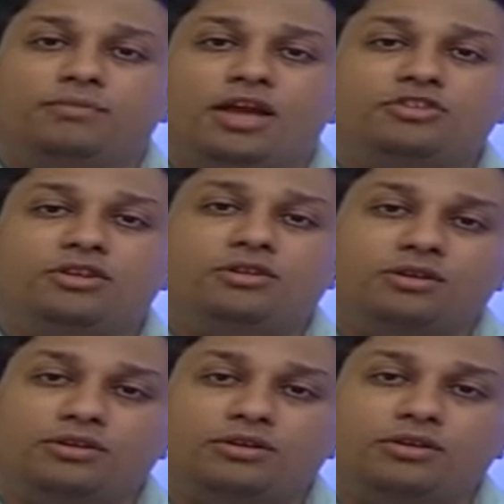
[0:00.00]

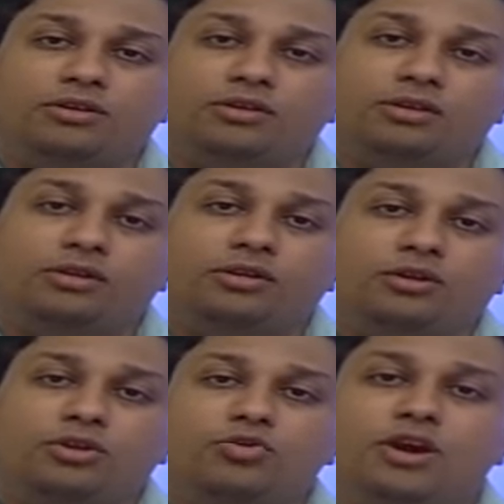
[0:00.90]
Imagine
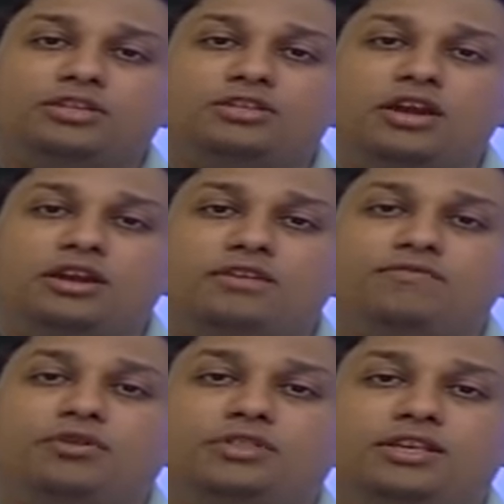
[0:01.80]
you are
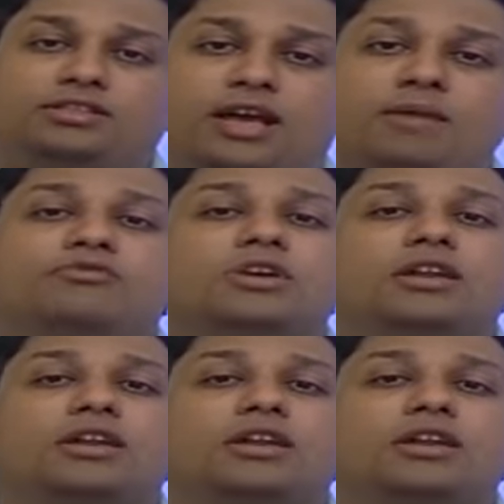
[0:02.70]
studying for the exams